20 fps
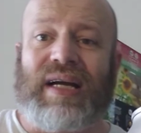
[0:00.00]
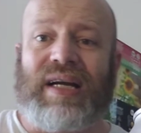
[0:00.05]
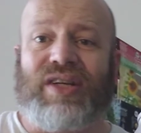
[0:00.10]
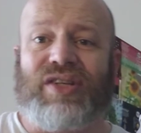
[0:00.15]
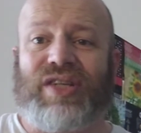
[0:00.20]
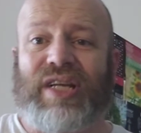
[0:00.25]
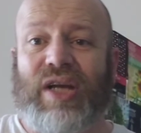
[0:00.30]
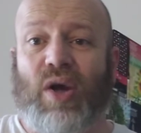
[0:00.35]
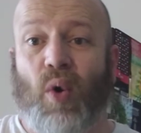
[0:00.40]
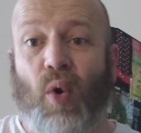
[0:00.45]

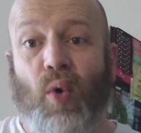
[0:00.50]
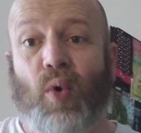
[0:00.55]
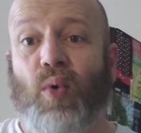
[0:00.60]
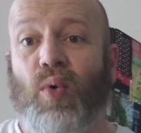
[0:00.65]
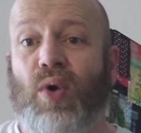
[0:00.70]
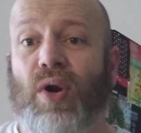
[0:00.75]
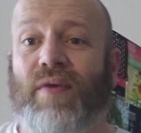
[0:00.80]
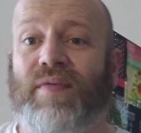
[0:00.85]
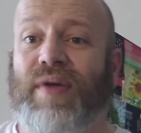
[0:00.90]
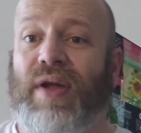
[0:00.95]
See
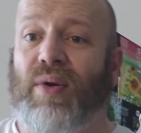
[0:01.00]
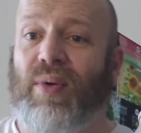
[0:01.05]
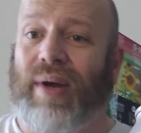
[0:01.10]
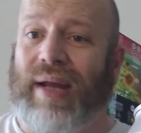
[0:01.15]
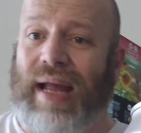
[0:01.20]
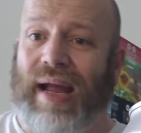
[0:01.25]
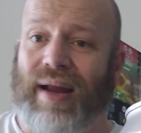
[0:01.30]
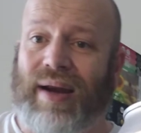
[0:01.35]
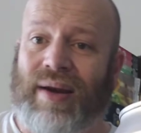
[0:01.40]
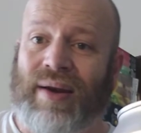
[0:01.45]
all of you
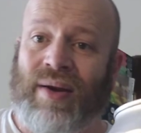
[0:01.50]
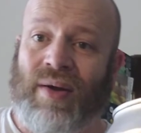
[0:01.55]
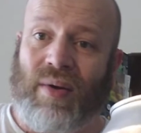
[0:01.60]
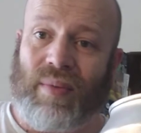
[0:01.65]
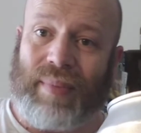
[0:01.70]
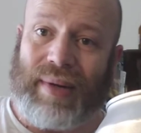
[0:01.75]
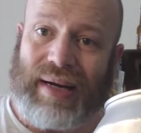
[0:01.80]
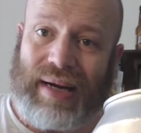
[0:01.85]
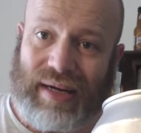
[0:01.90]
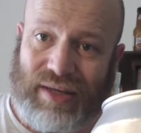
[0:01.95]
again
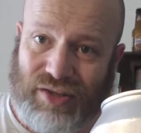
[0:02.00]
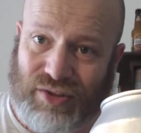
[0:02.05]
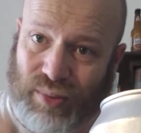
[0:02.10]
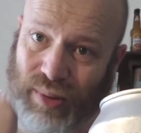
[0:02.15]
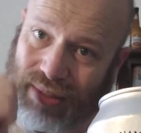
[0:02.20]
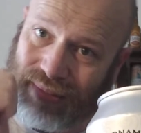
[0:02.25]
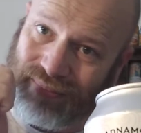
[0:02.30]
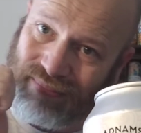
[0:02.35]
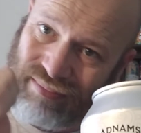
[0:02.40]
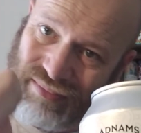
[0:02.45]
on my next
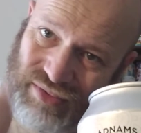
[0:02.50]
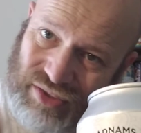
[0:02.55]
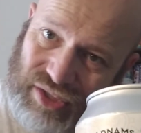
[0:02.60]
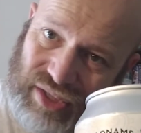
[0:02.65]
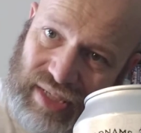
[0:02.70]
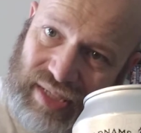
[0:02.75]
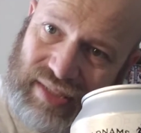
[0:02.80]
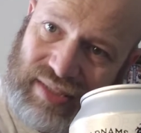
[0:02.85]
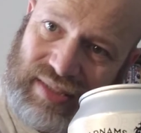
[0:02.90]
one.